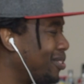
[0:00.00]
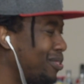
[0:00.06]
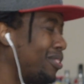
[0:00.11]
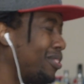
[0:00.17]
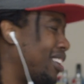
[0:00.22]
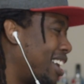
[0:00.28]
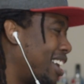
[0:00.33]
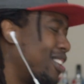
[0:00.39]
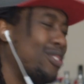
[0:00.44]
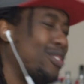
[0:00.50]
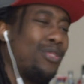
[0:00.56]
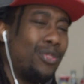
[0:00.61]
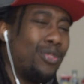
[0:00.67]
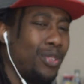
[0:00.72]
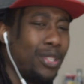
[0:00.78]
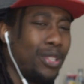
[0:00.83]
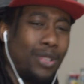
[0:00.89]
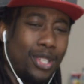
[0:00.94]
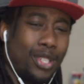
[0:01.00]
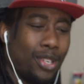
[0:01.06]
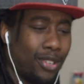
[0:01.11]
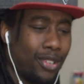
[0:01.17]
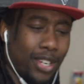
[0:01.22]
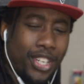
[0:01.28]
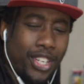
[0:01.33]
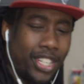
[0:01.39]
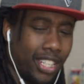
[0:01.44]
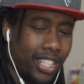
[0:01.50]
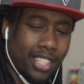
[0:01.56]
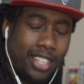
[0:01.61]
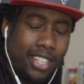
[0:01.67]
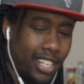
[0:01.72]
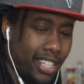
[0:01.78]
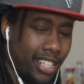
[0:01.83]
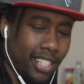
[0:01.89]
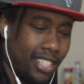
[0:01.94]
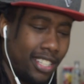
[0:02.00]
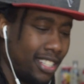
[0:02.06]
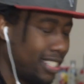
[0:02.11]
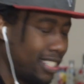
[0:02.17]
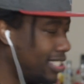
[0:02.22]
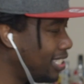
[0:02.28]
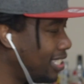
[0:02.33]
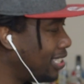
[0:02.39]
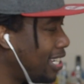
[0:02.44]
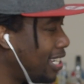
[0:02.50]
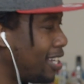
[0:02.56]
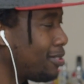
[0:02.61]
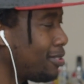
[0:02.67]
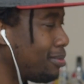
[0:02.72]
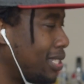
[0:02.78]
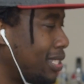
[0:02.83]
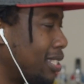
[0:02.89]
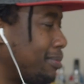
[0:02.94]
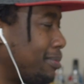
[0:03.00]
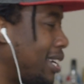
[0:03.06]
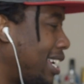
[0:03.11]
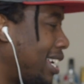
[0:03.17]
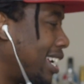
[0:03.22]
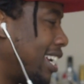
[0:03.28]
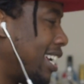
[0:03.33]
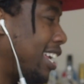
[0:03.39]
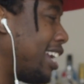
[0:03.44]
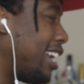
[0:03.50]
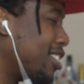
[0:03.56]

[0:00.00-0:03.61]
What's a Russian gun? See, now I was missing my head.